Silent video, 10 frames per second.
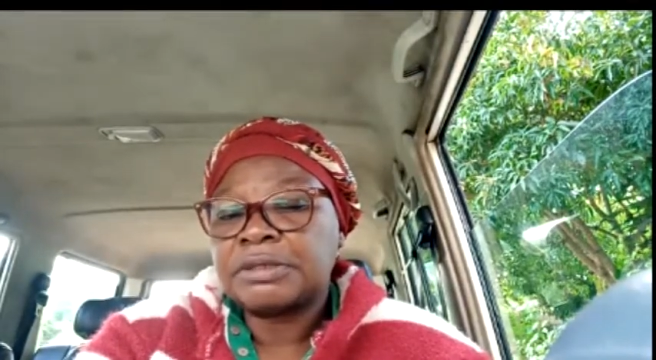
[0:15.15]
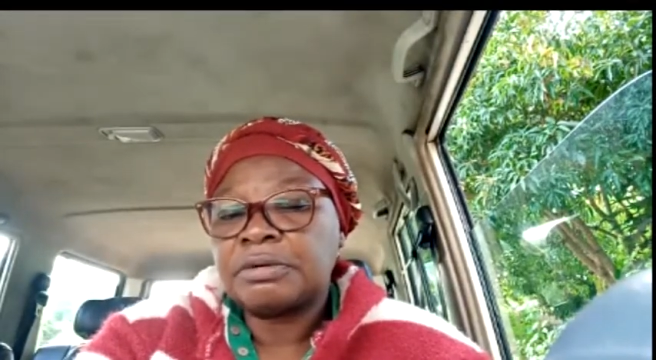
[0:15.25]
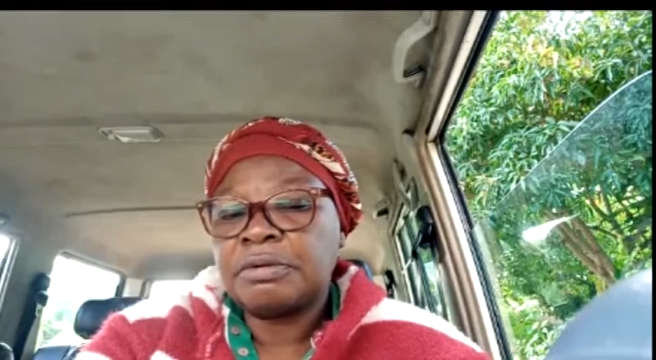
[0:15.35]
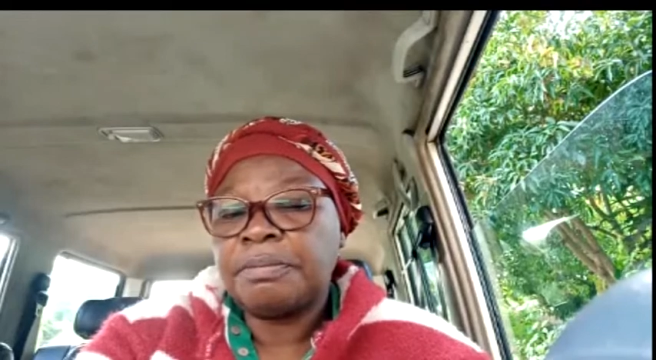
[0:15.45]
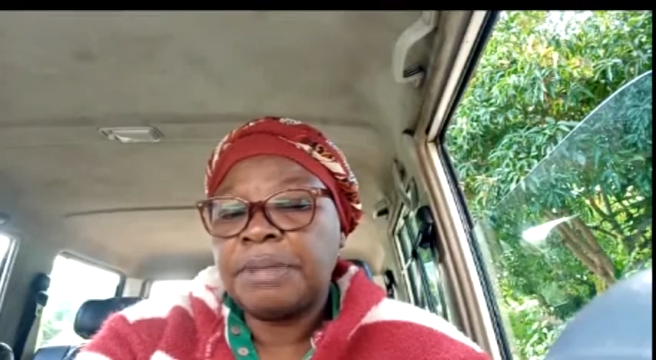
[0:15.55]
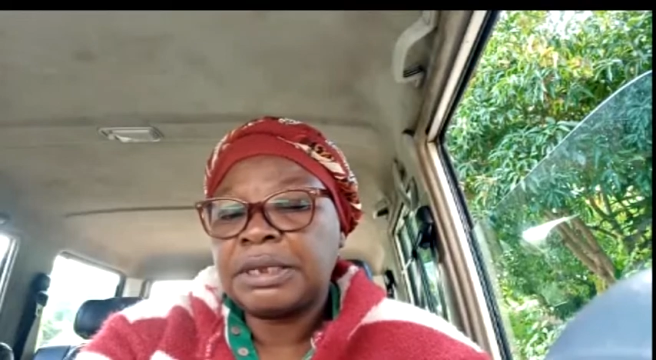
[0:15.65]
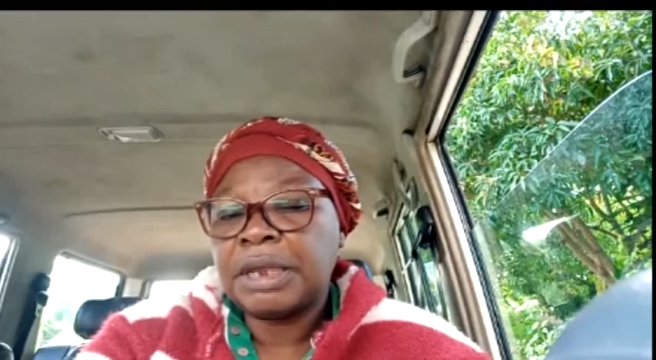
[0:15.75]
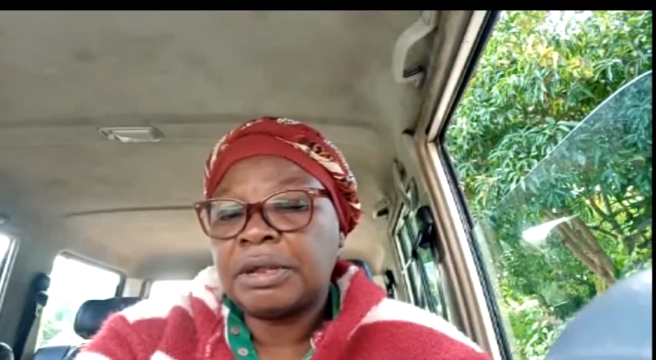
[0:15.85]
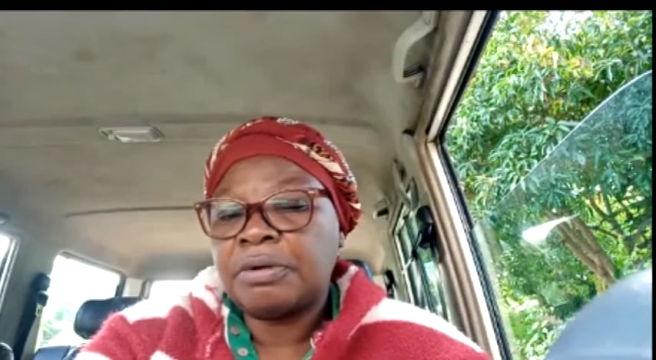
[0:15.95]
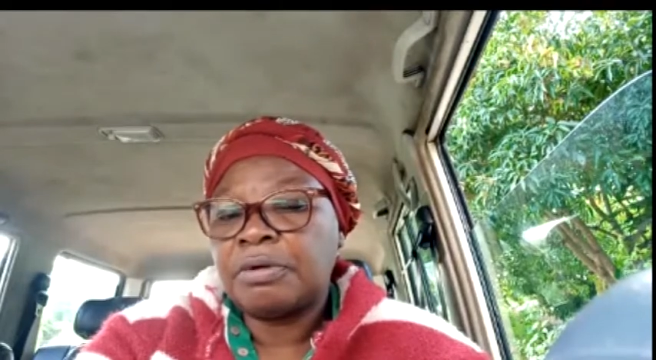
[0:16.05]
through
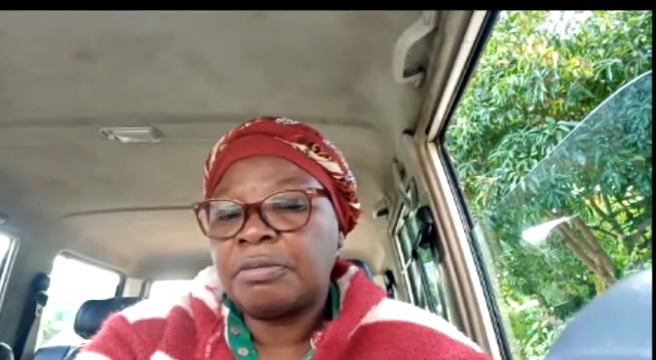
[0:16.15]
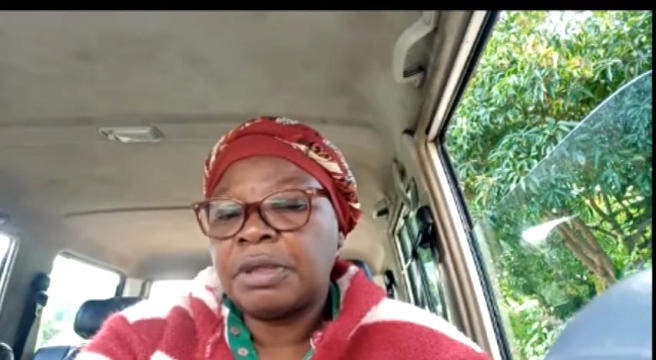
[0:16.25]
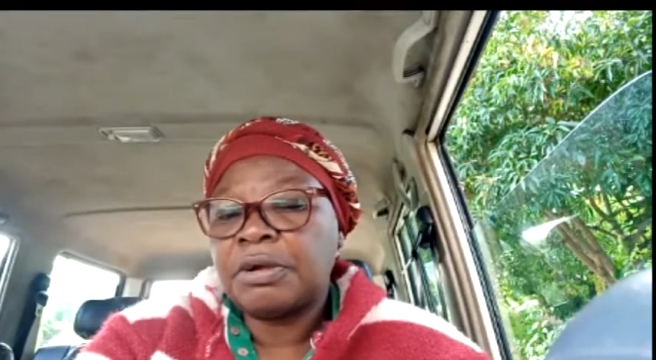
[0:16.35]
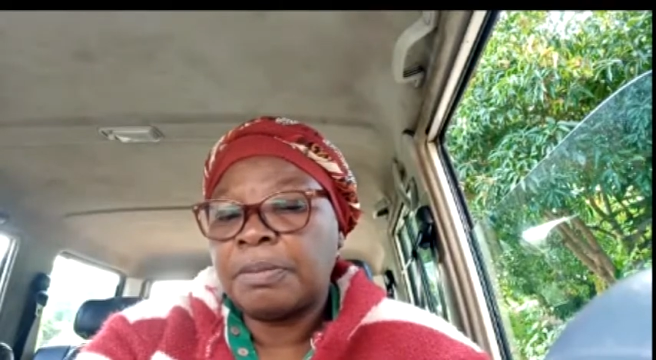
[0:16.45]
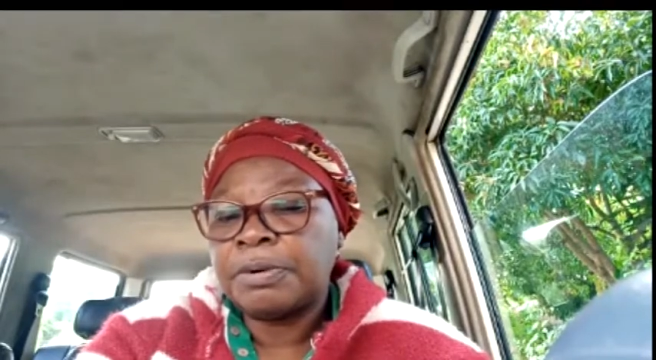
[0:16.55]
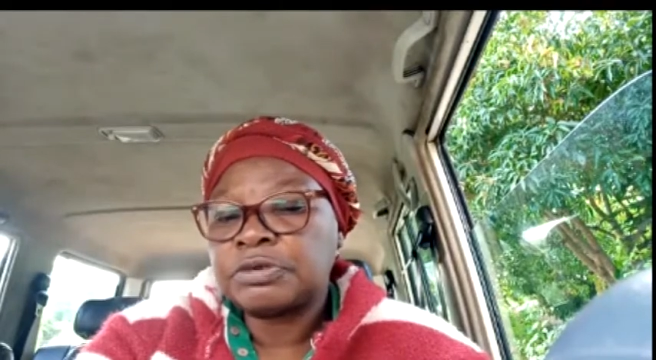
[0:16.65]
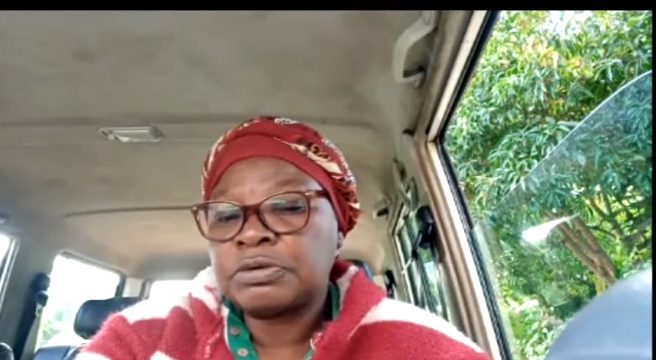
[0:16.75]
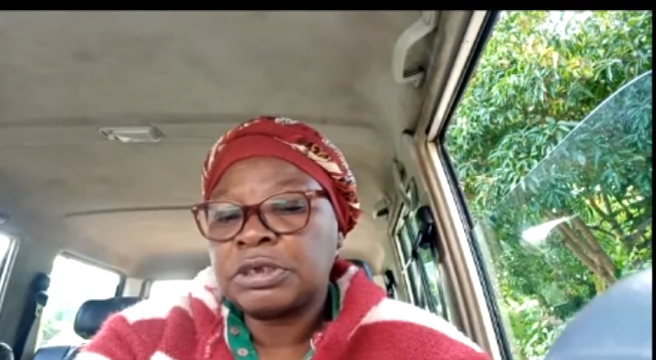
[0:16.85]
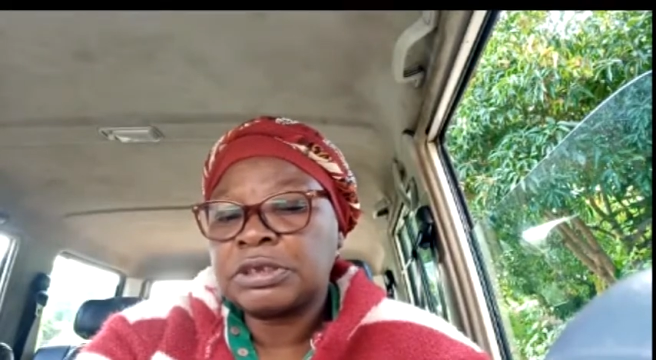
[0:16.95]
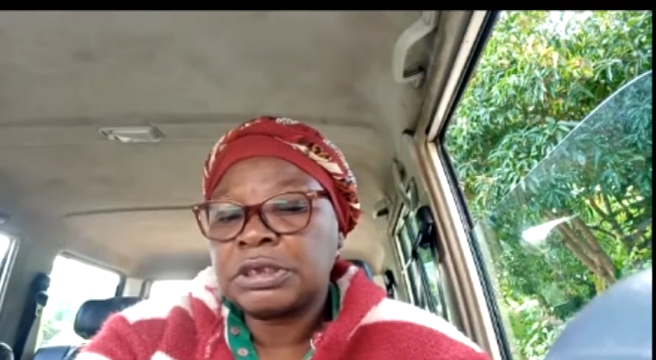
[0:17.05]
better economic
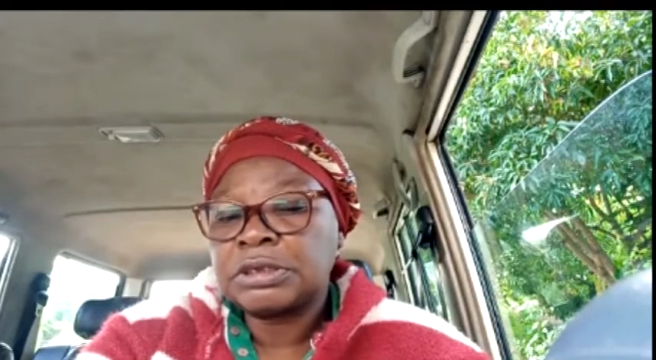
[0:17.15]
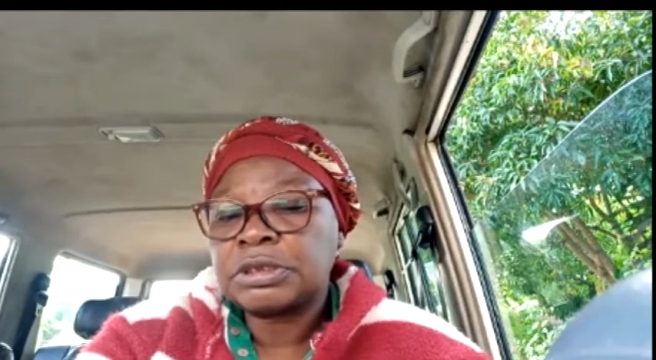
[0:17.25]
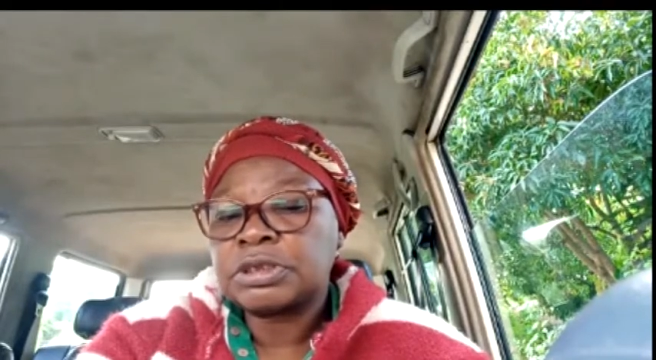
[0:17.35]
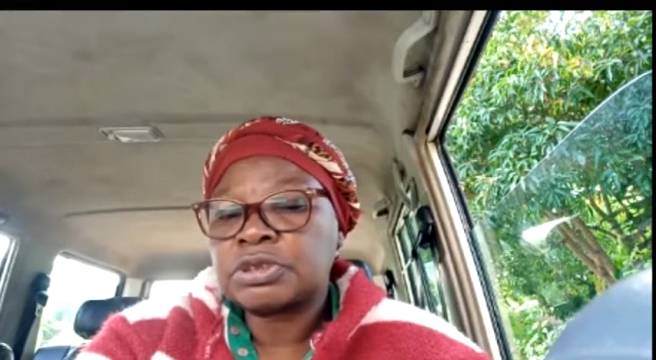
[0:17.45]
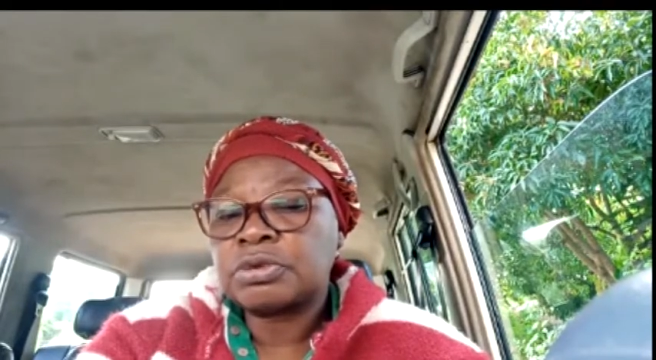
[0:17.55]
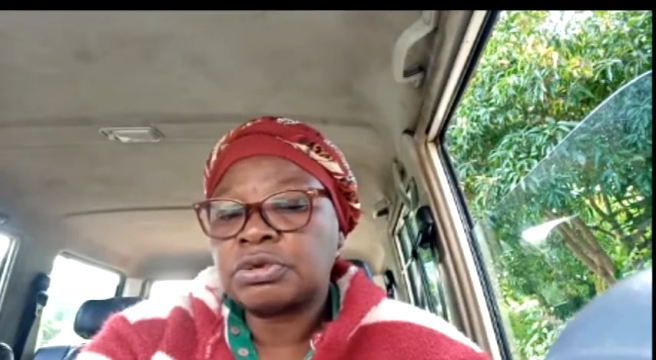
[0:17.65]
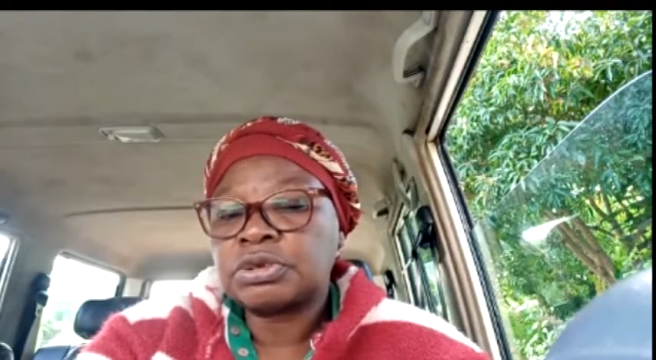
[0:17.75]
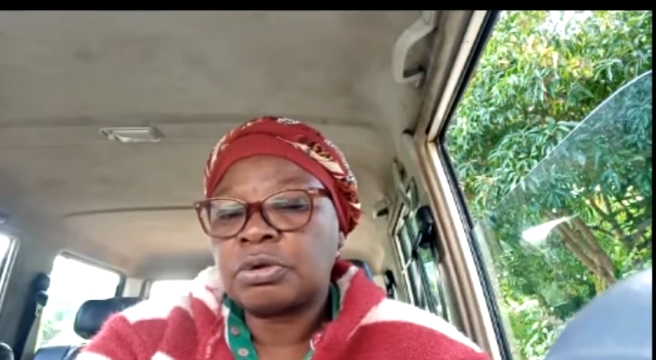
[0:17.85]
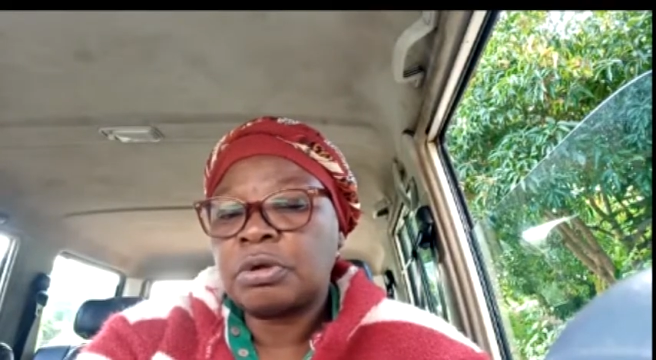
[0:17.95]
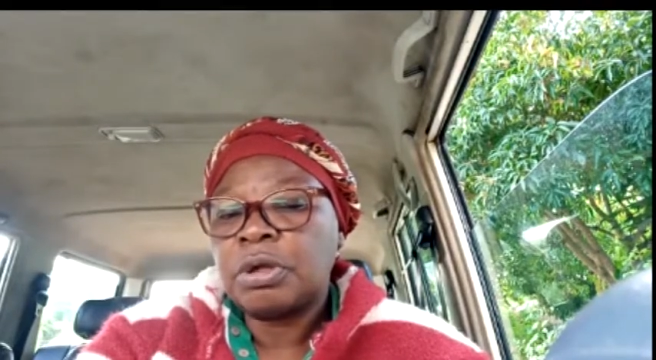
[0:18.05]
opportunities,
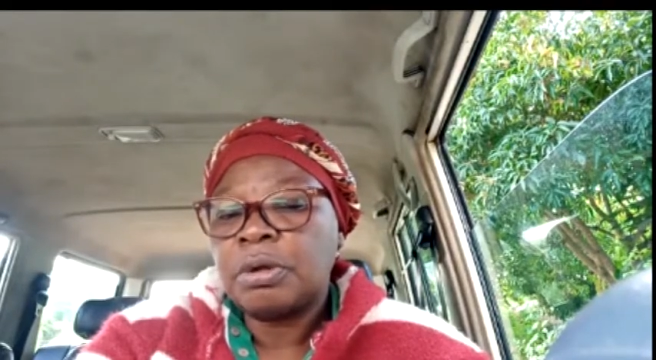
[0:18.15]
social,